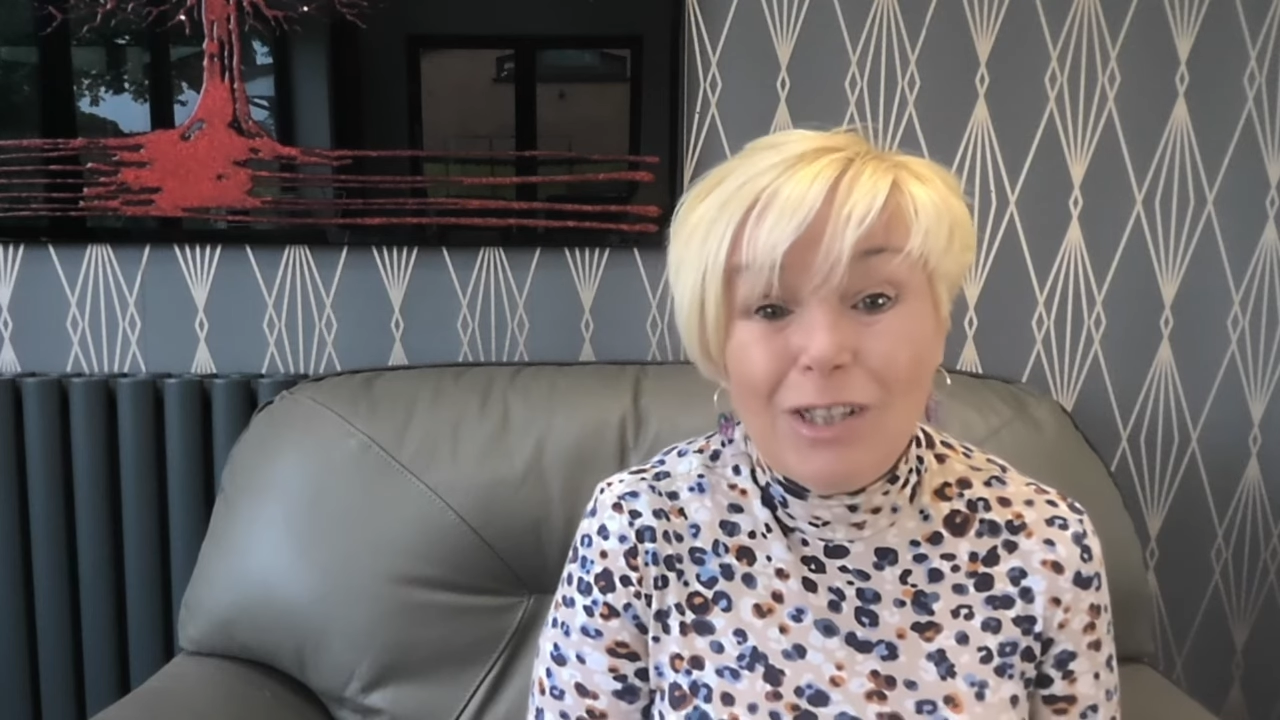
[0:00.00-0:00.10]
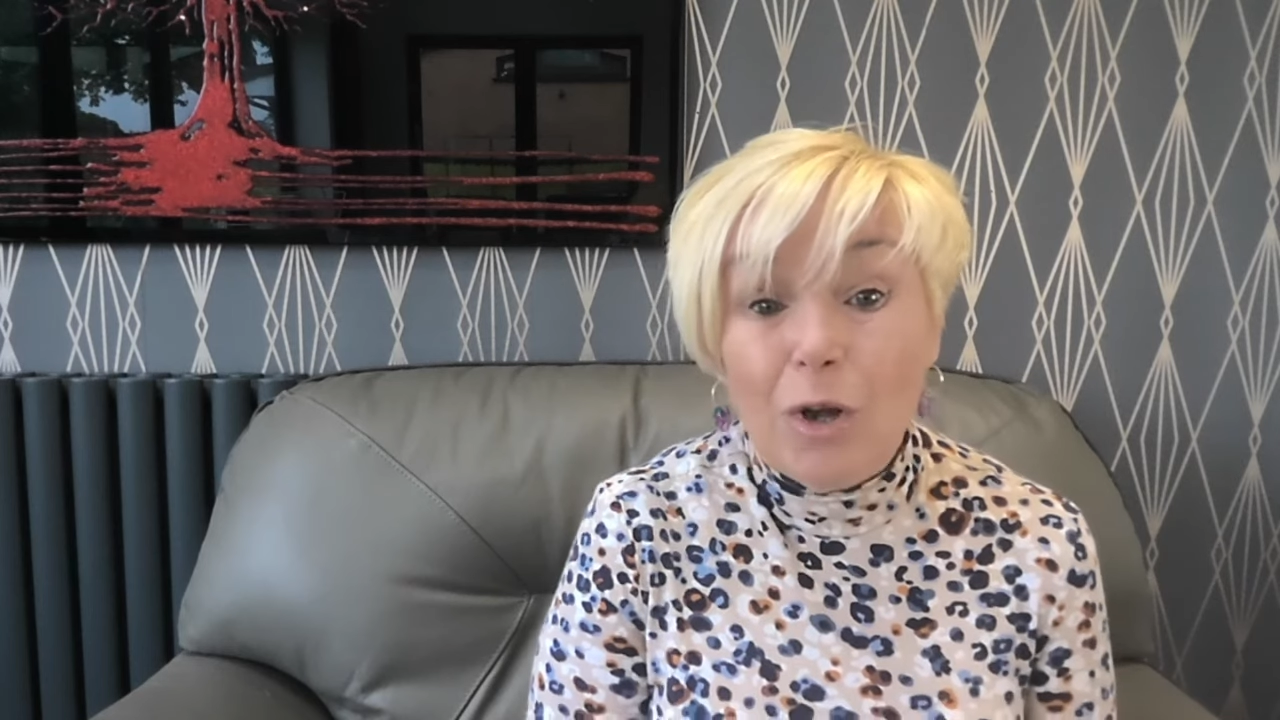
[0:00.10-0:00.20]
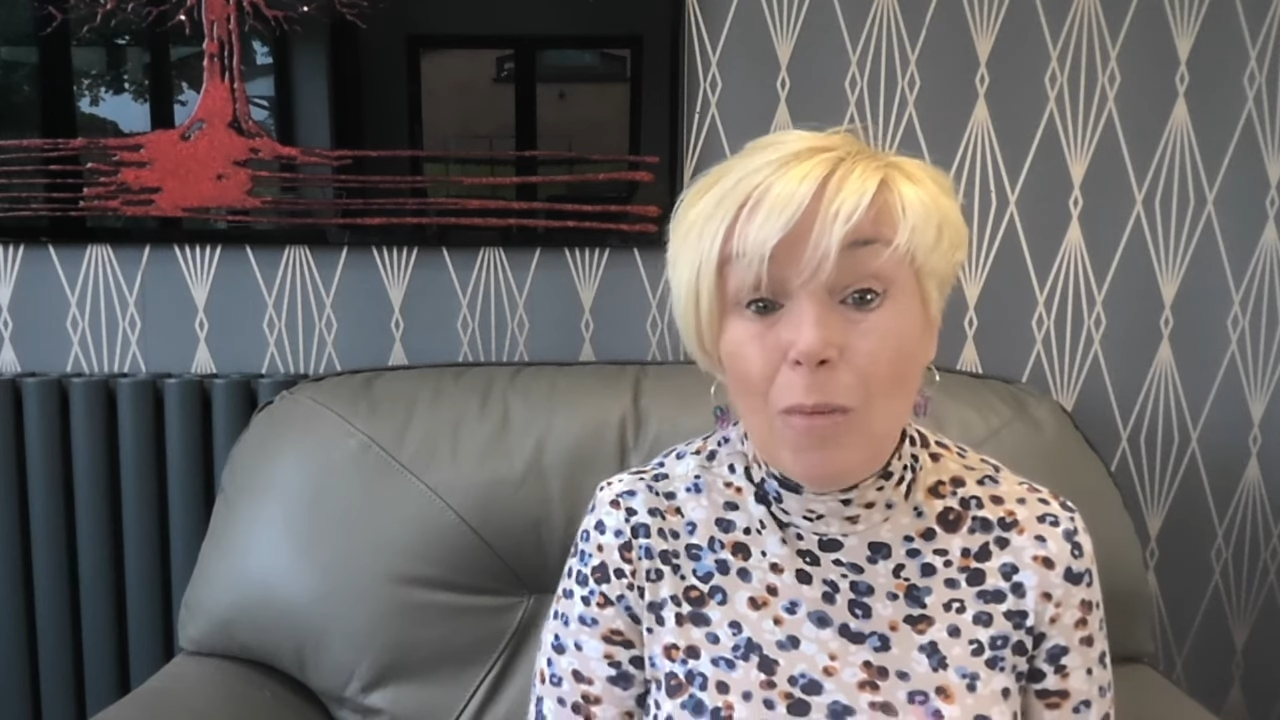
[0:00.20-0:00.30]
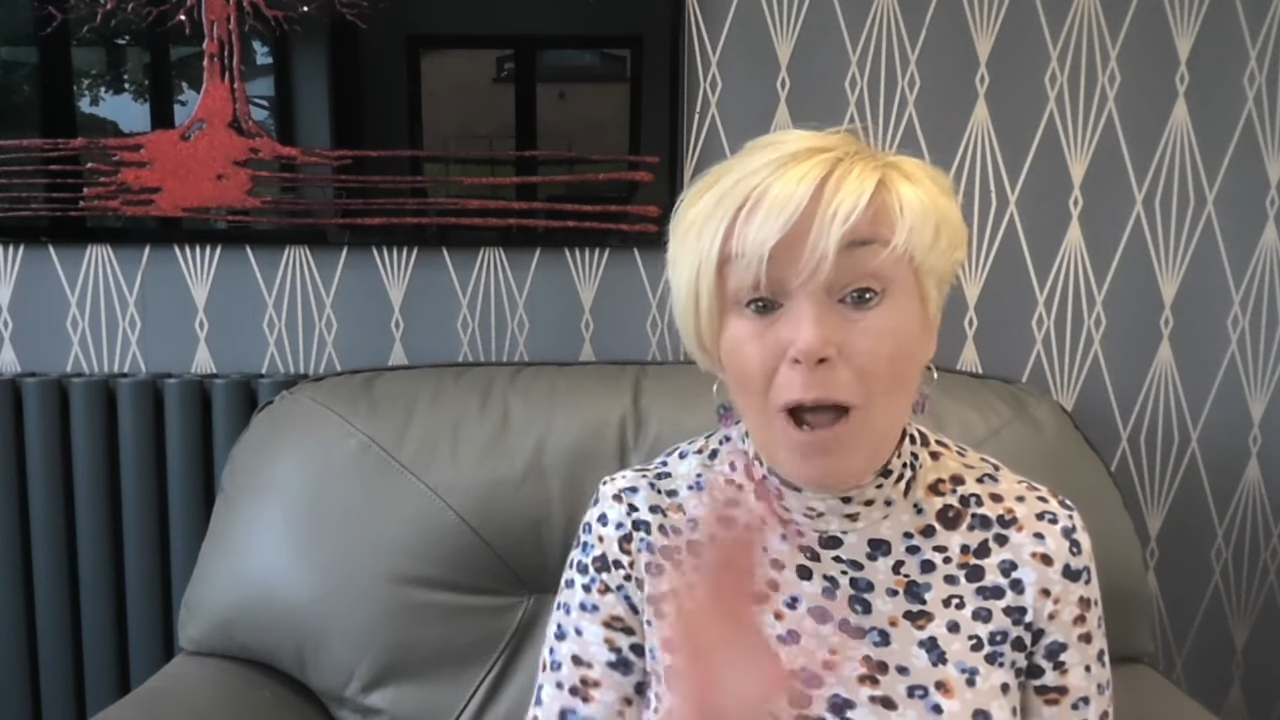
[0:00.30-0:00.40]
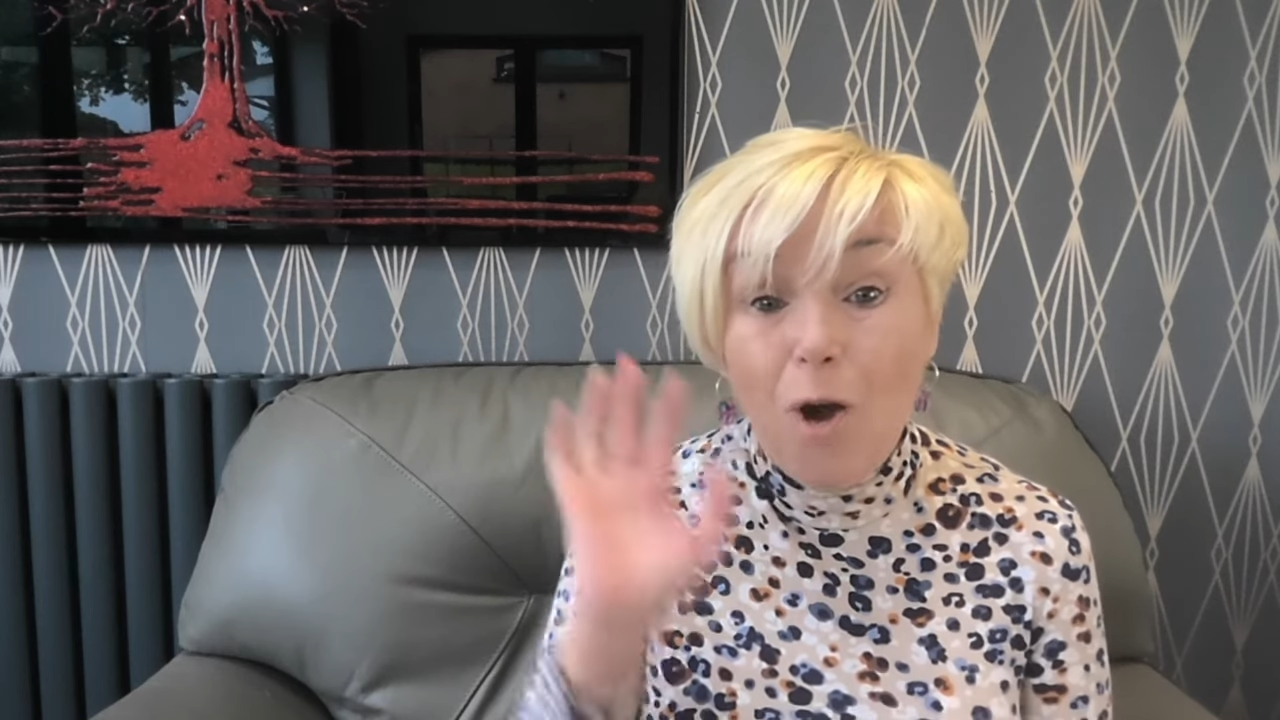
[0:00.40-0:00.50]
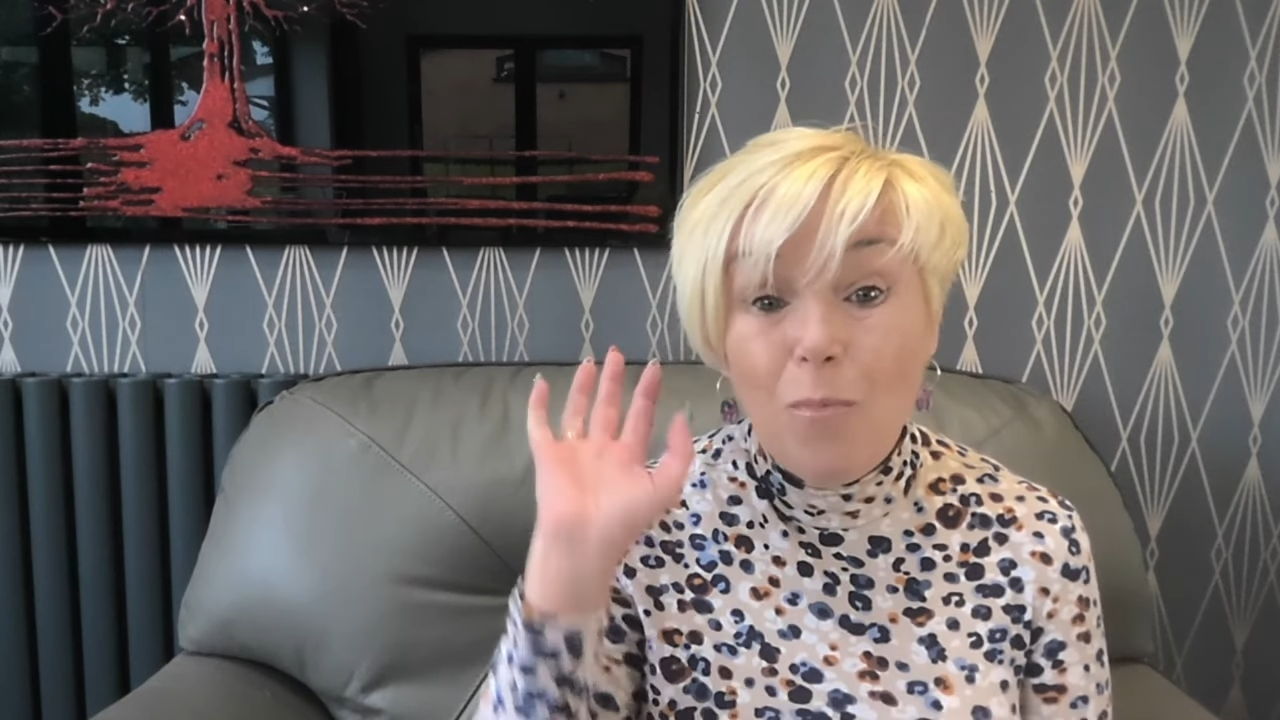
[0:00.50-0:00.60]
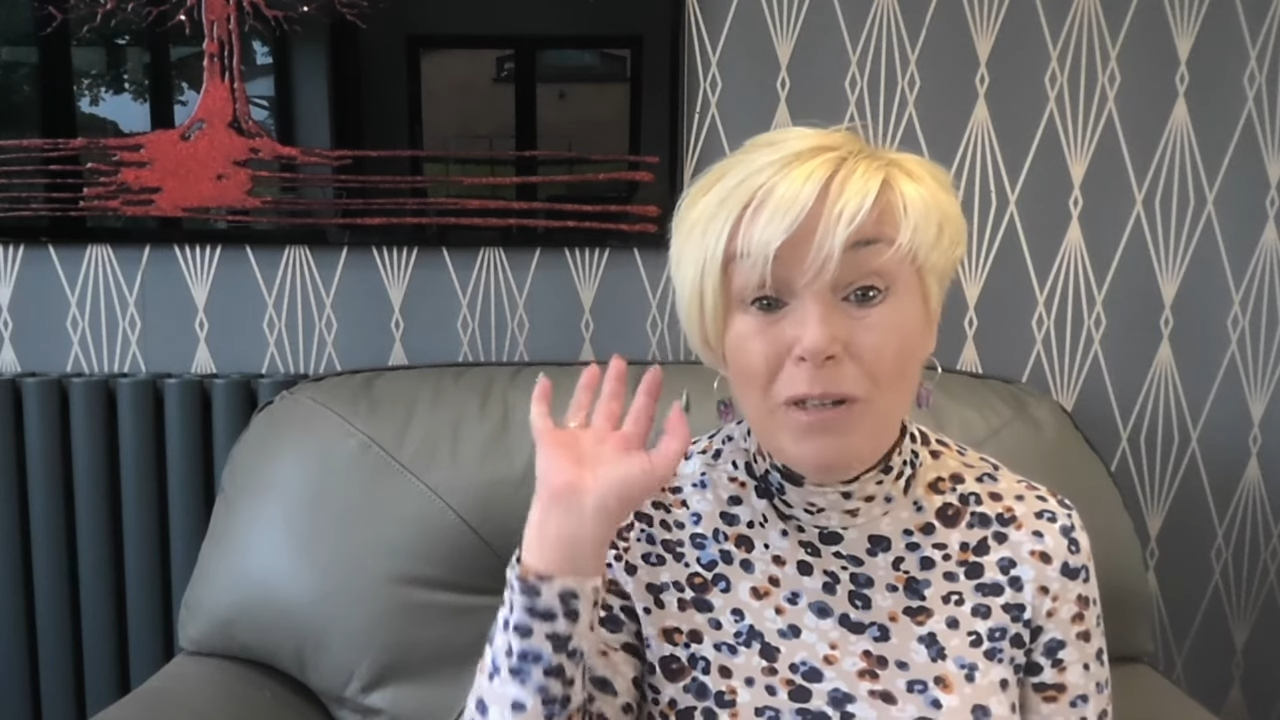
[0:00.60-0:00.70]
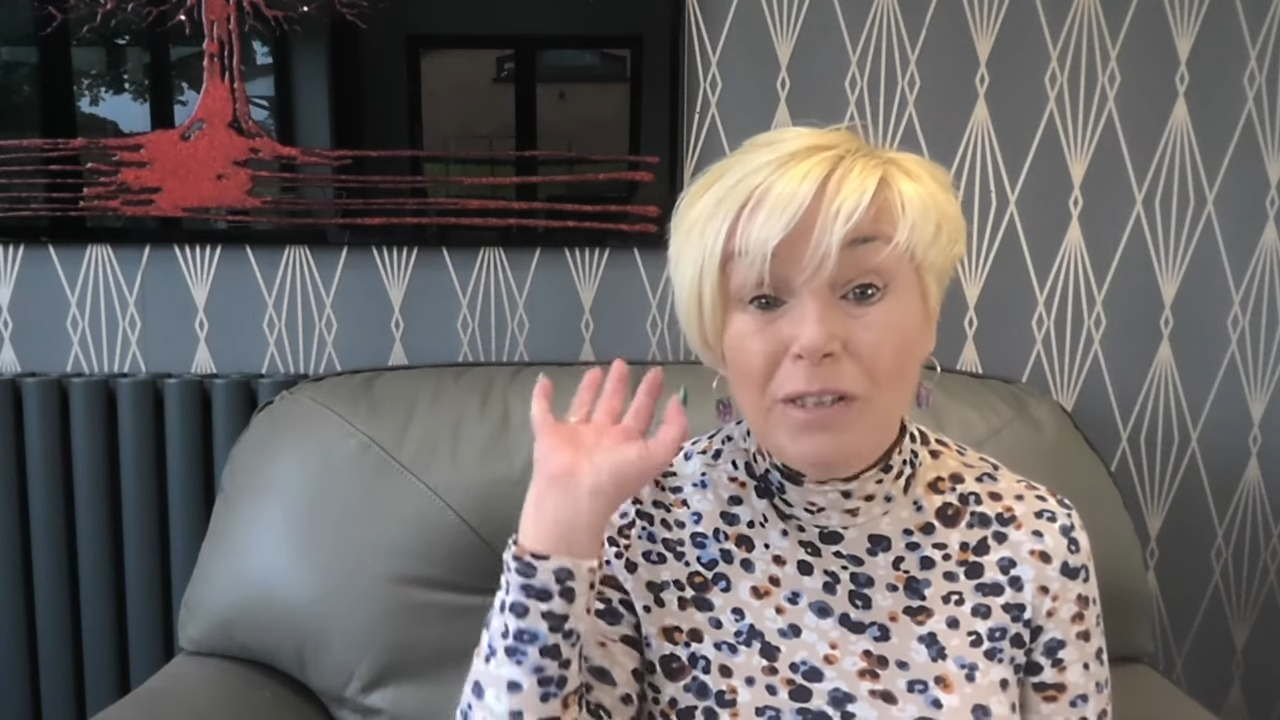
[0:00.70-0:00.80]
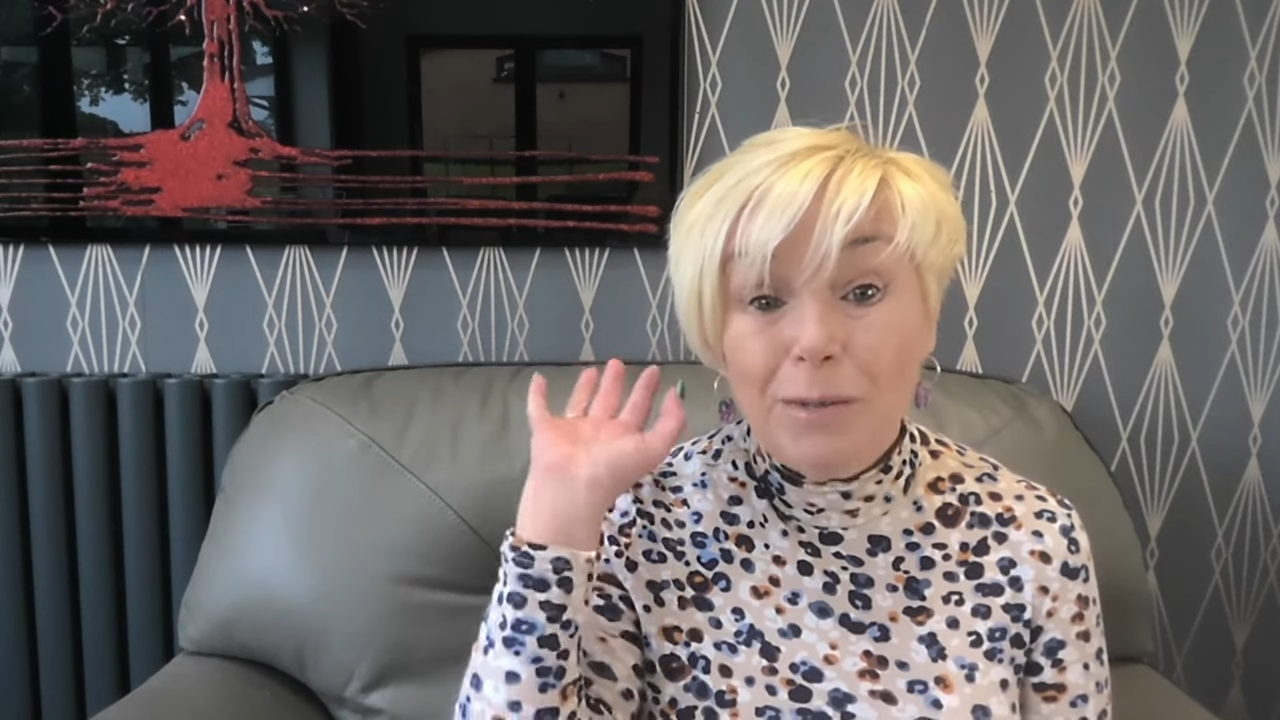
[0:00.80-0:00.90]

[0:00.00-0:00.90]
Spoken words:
So I'm hoping